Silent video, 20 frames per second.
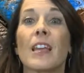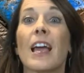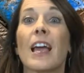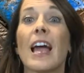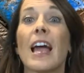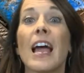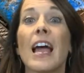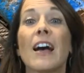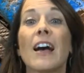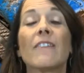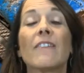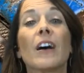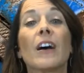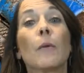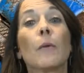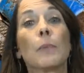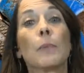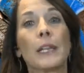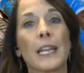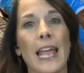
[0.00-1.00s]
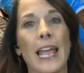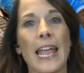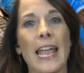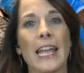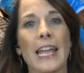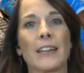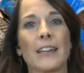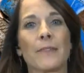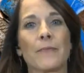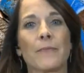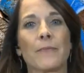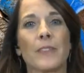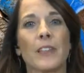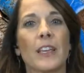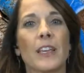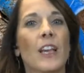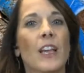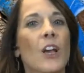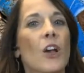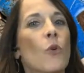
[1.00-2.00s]
Have a plan.
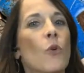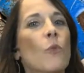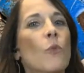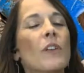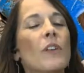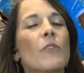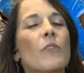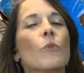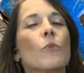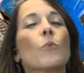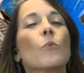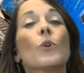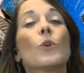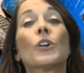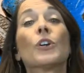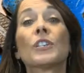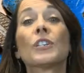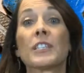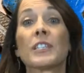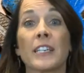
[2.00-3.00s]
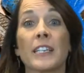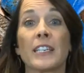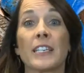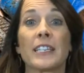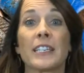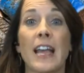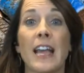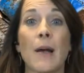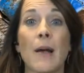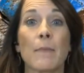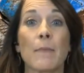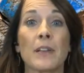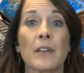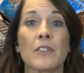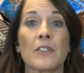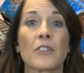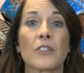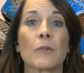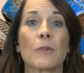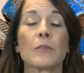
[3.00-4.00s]
One of the worst things to happen
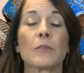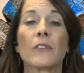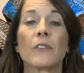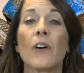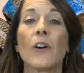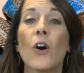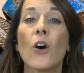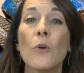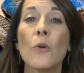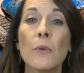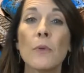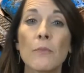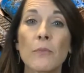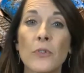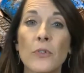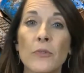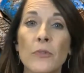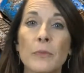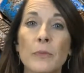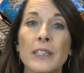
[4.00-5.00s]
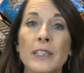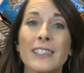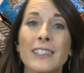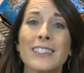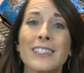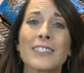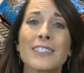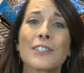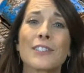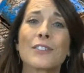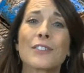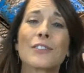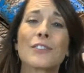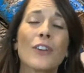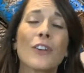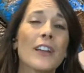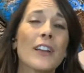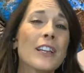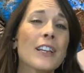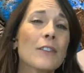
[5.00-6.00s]
in terms of home improvement is
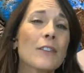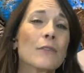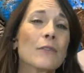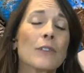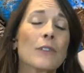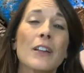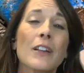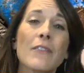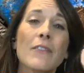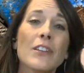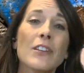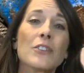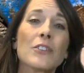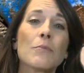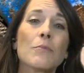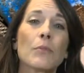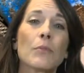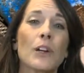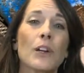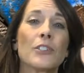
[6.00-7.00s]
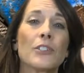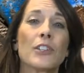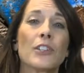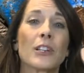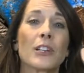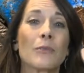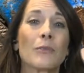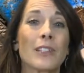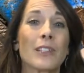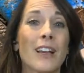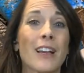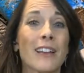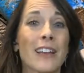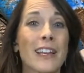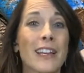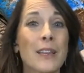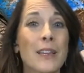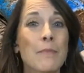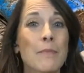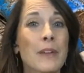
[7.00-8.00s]
starting a renovation project without
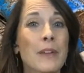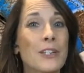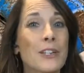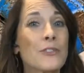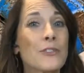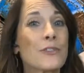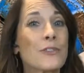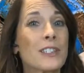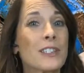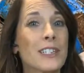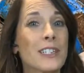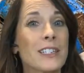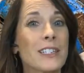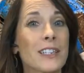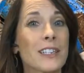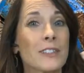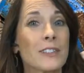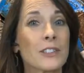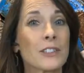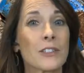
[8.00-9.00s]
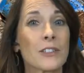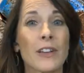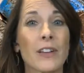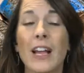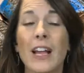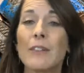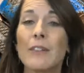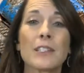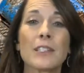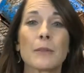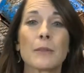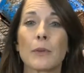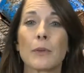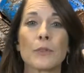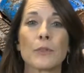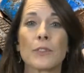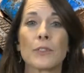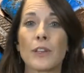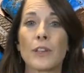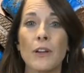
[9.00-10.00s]
any major details of how it's
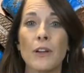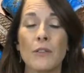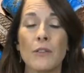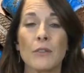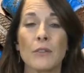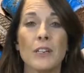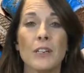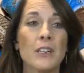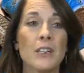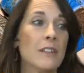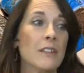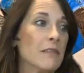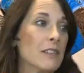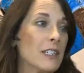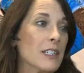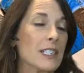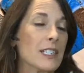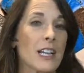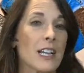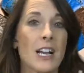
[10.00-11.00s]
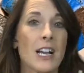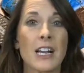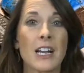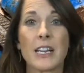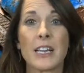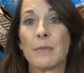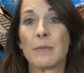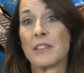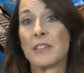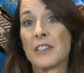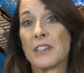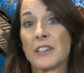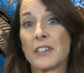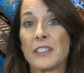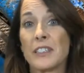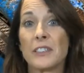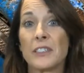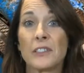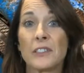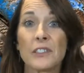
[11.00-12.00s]
supposed to go. Design,
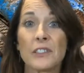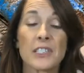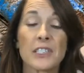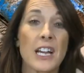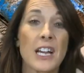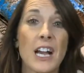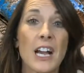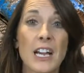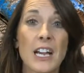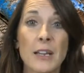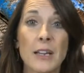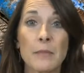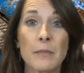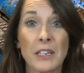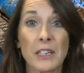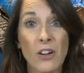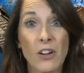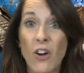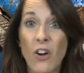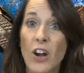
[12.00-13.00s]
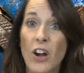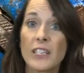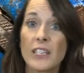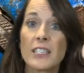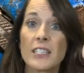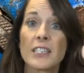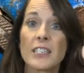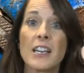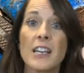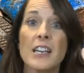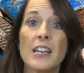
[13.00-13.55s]
materials, time, and cost.